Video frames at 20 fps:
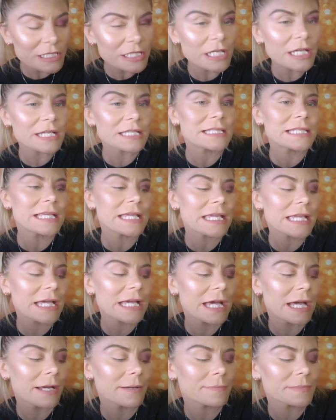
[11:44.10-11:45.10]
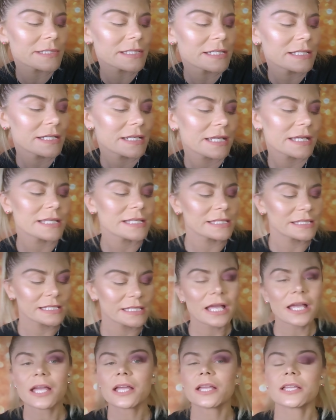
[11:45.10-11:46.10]
to attempt
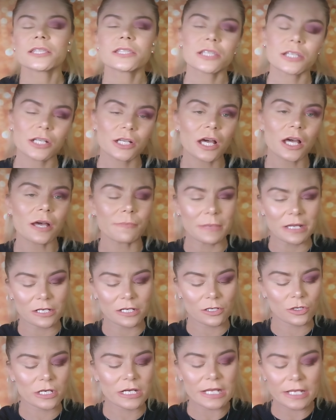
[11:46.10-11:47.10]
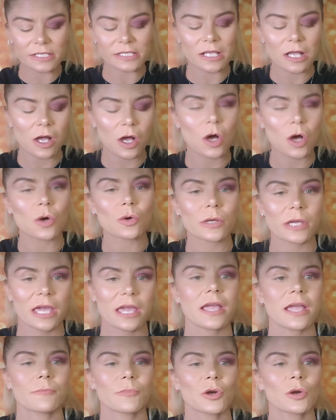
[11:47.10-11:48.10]
is to cut my crease on
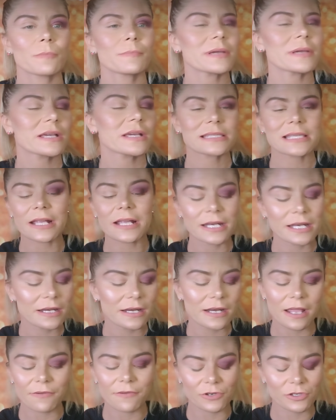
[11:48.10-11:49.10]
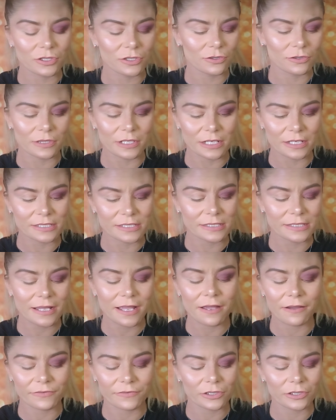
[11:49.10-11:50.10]
camera, because I never do this,
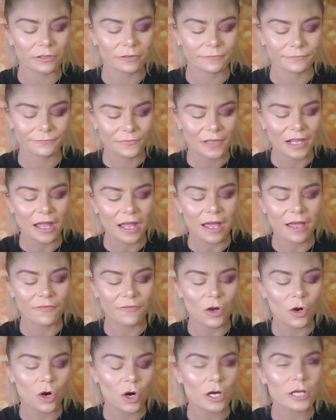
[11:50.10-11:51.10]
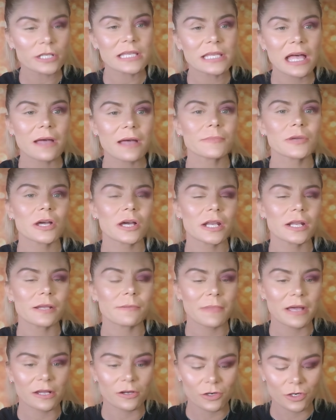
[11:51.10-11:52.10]
ever. I have a hard time cutting
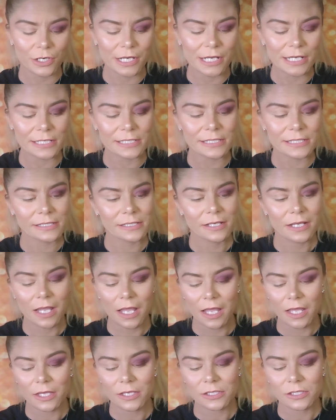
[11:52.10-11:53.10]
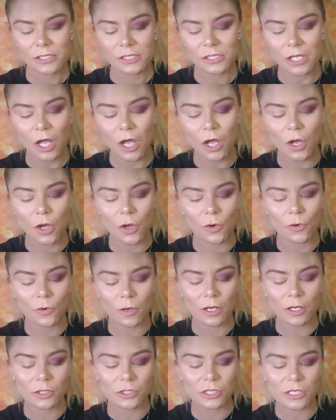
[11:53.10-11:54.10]
my crease,
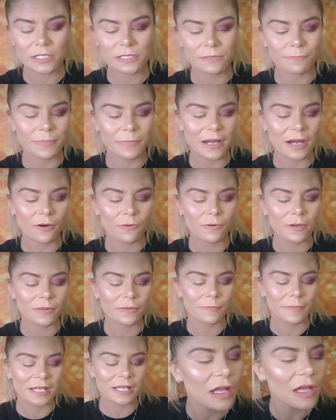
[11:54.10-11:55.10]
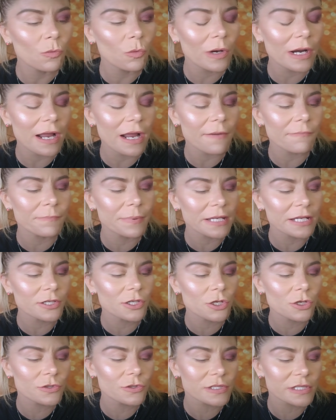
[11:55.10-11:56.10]
so just bear with me. And what I've been
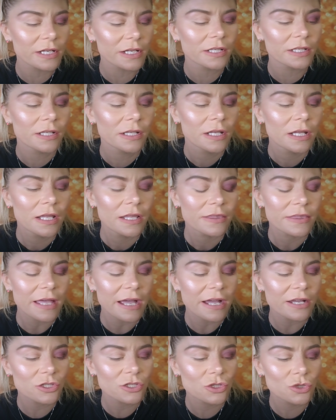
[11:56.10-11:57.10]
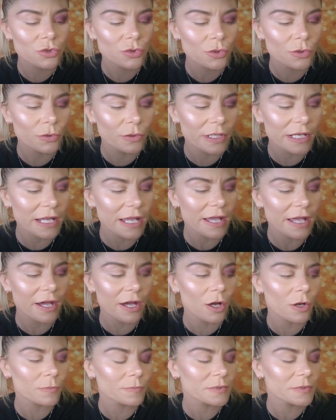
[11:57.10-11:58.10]
using that has truly
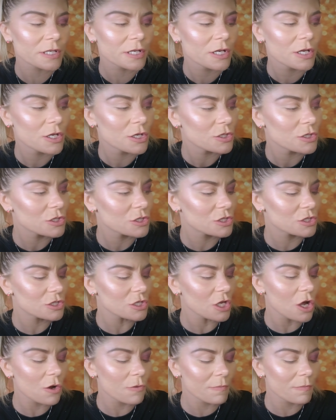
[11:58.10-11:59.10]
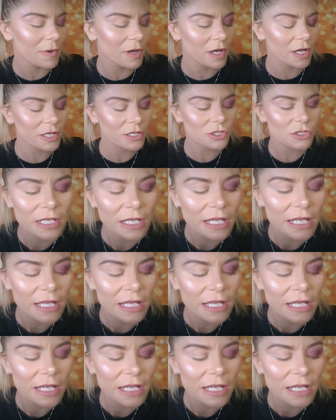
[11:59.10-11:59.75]
helped so much